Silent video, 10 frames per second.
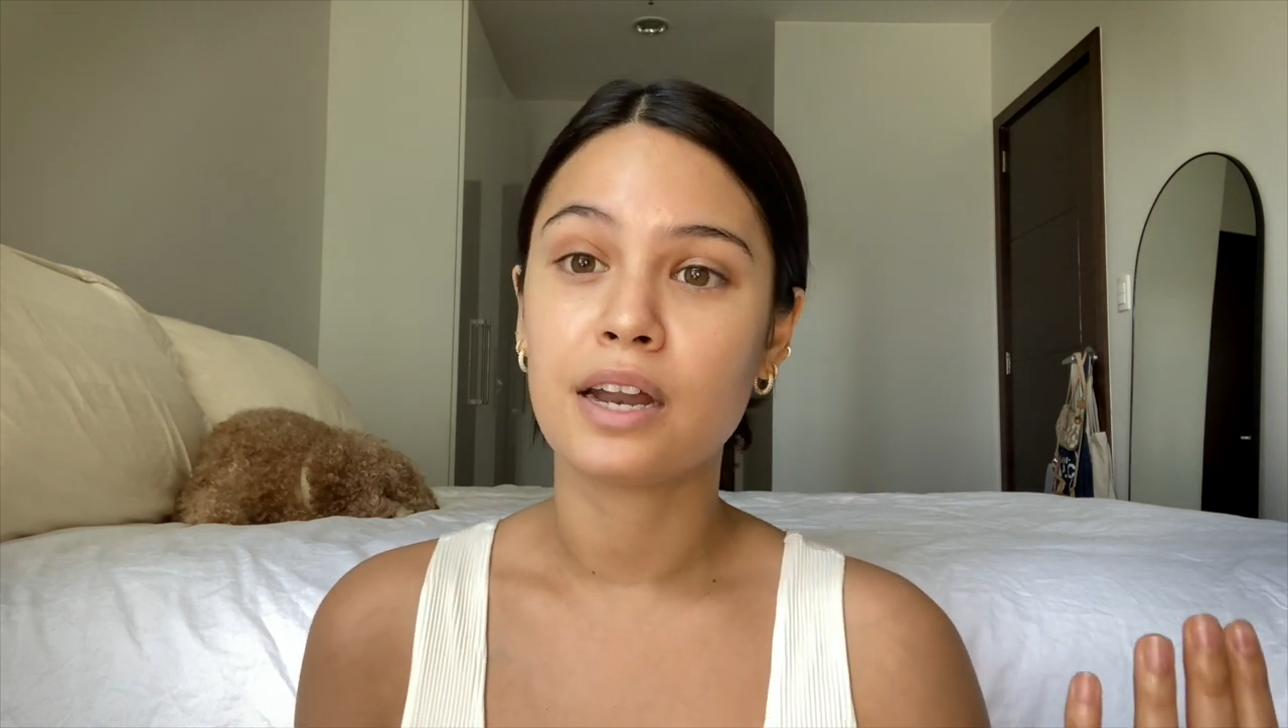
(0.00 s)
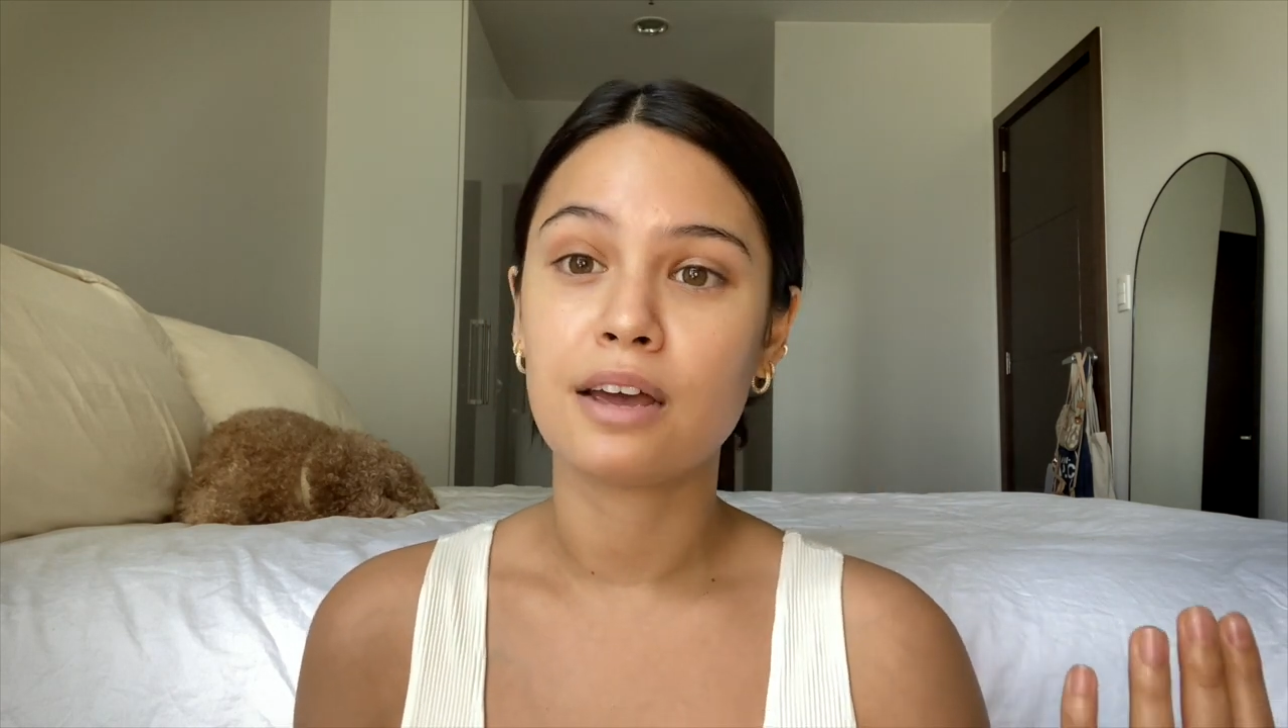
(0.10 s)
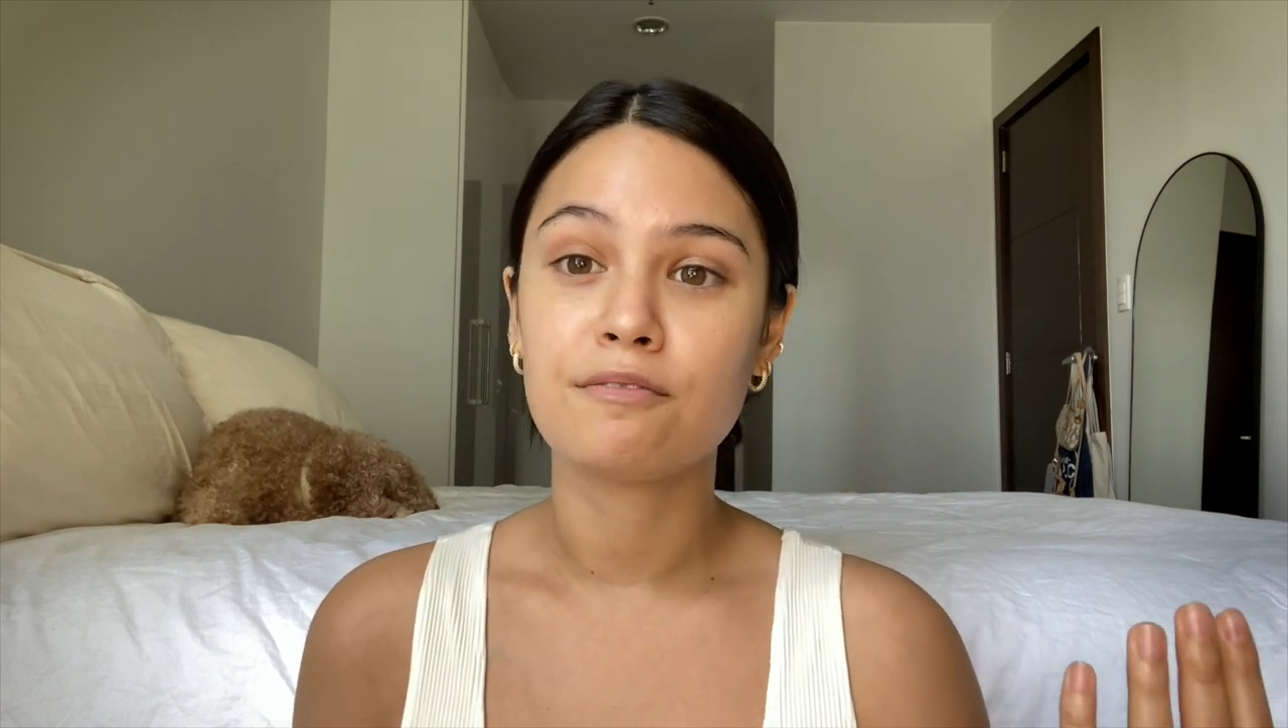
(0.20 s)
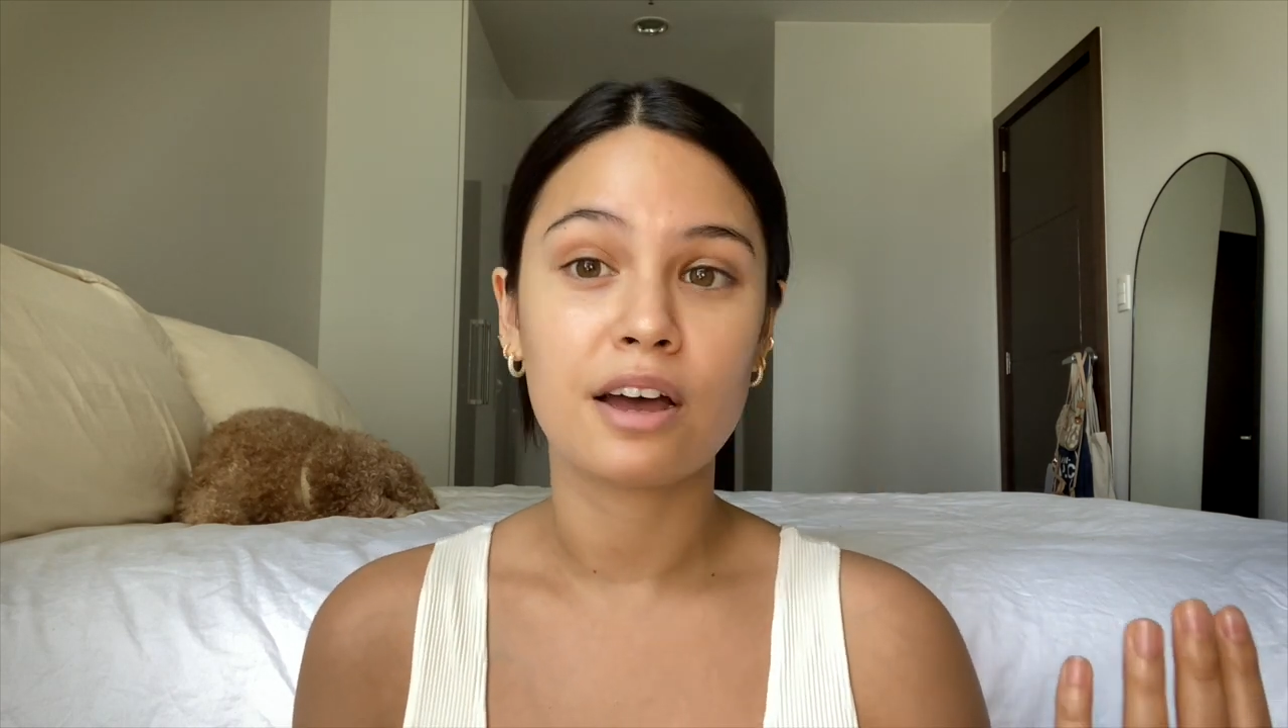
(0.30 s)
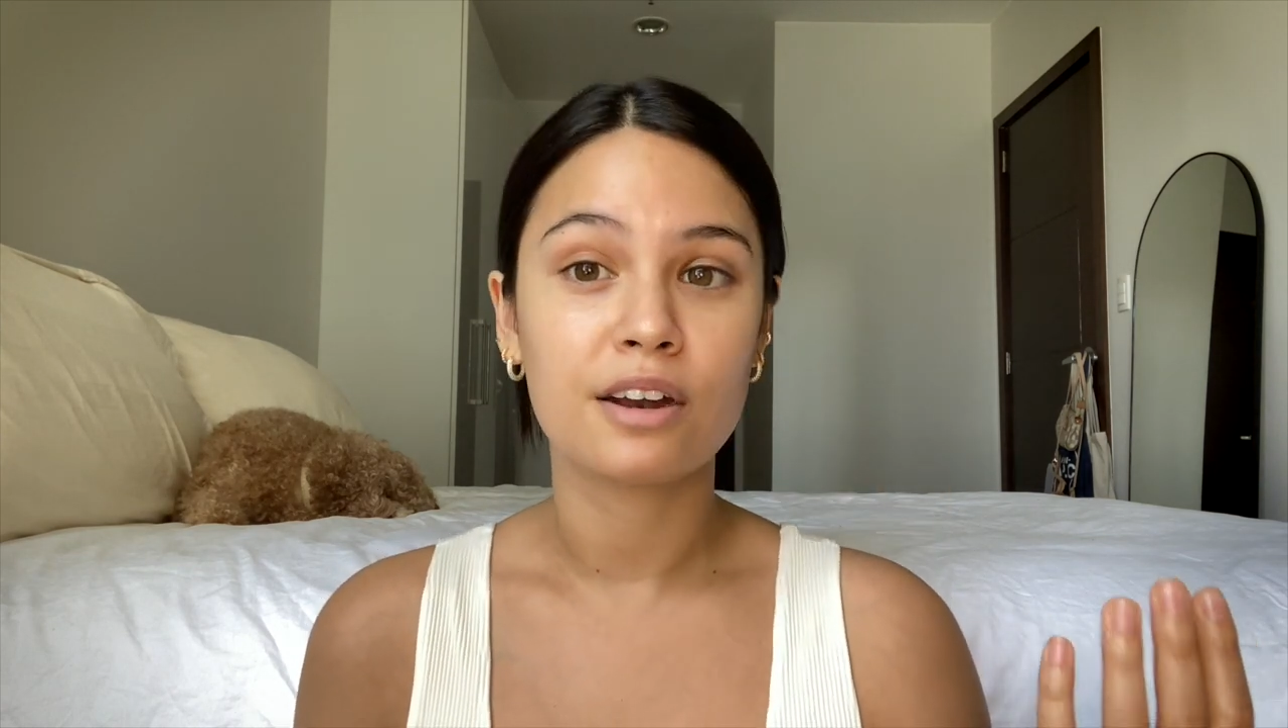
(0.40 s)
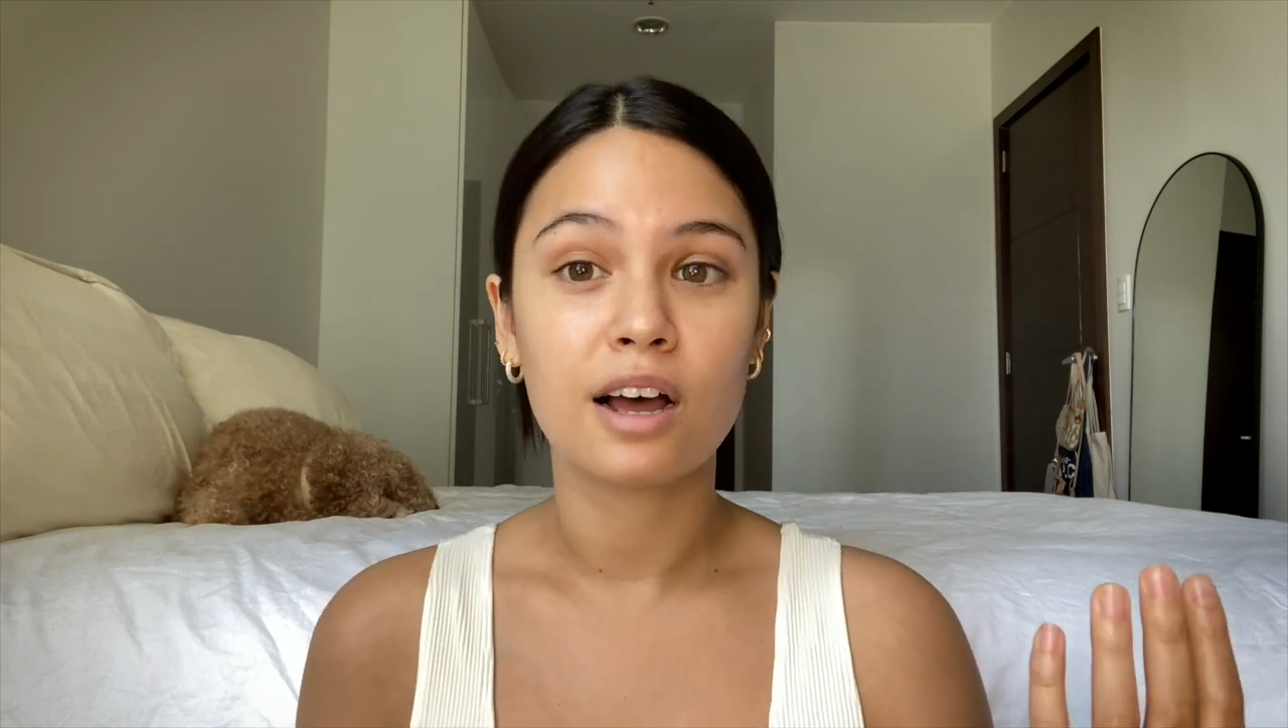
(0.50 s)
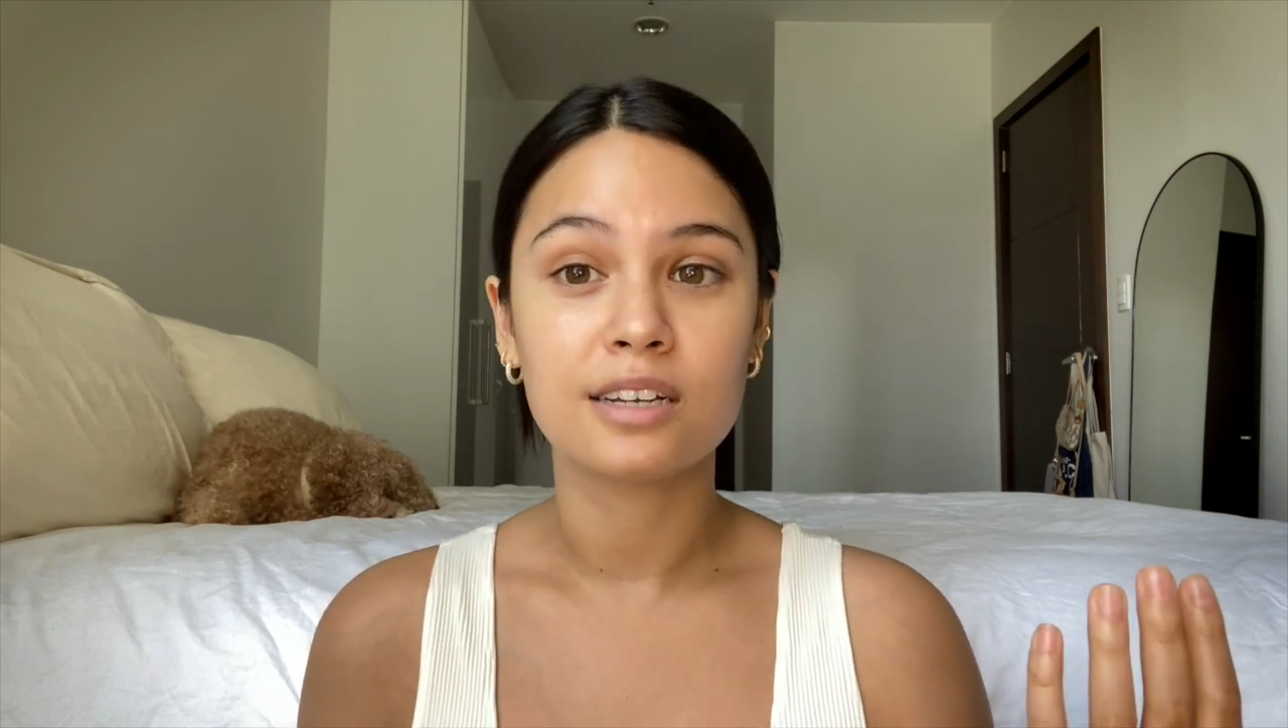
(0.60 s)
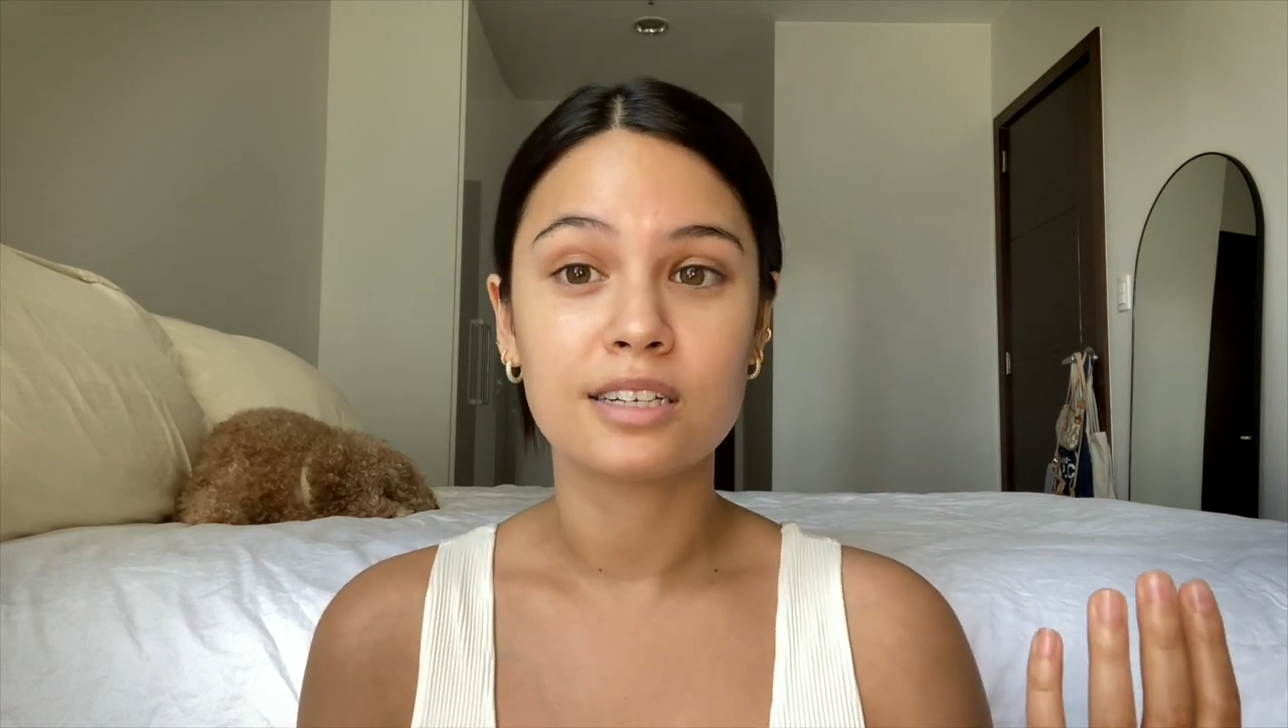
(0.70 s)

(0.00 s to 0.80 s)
I found hard